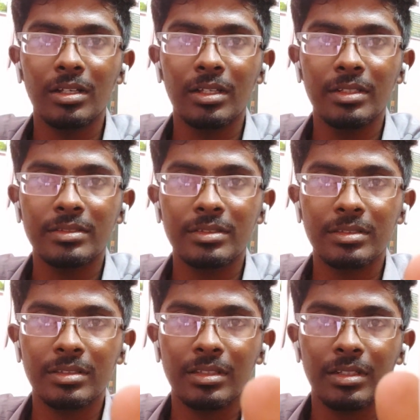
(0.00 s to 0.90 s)

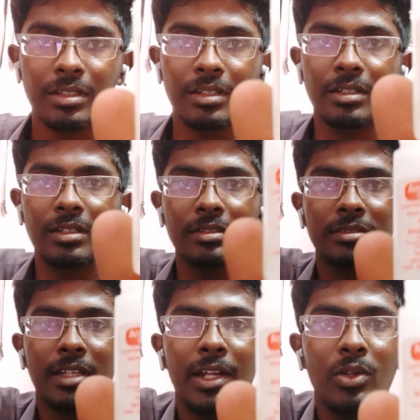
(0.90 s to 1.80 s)
It's
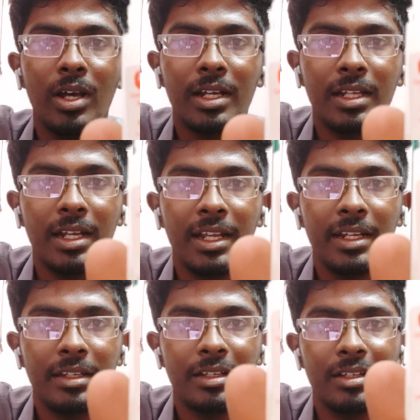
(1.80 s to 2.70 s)
cyanoacrylate.